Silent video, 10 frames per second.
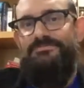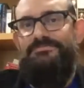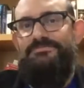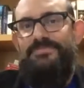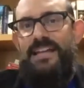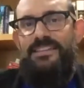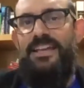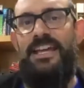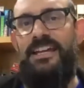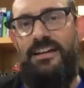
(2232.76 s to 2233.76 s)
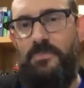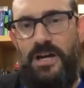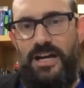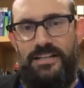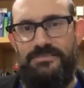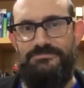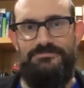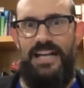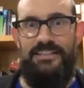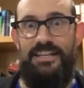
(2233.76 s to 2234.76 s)
my thing, but
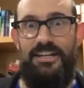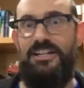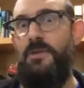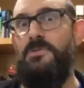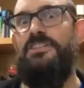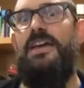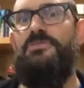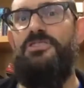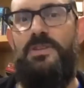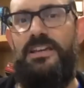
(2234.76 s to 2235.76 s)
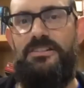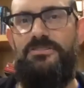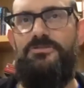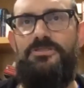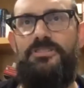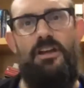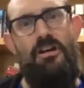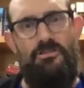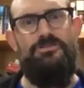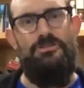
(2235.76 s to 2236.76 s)
I did it a couple times this weekend because I was just like, oh,
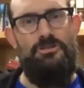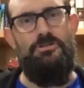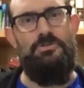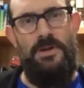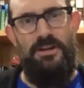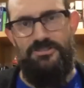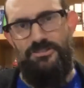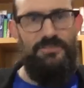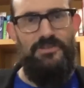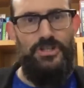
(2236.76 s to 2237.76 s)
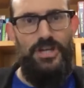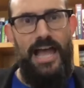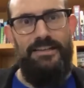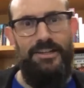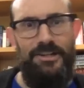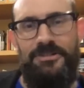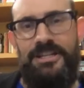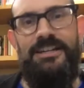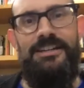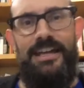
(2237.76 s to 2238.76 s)
this is a new experience. Let's give it a shot, you know?
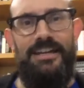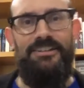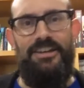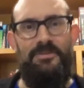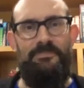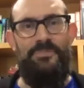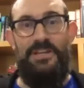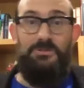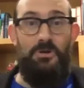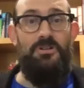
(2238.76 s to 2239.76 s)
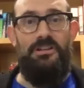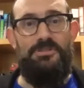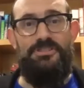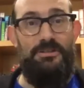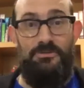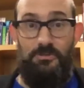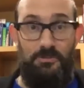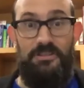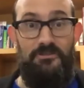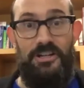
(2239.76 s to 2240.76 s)
And it was cool. It was a
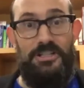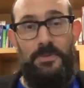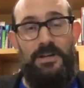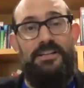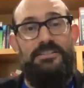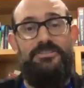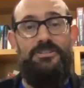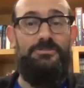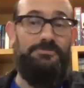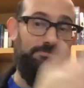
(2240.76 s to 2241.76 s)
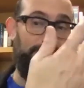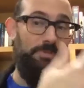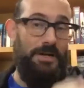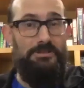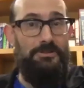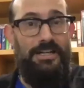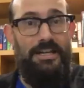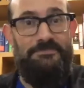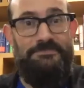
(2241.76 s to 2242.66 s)
really fun experience. So we'll probably do it again.